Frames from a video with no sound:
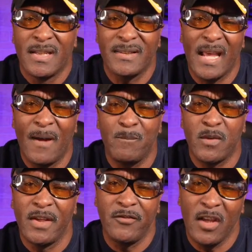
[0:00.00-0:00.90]
Now,
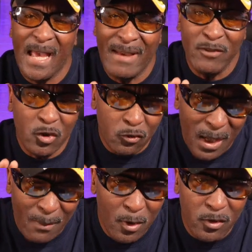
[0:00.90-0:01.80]
if you're having
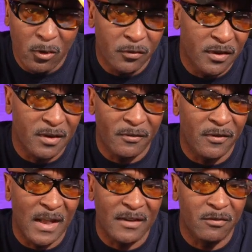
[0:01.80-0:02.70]
trouble using the
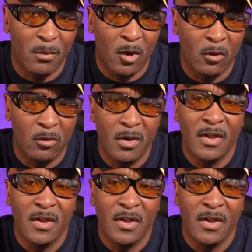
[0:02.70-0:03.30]
Flex Mode,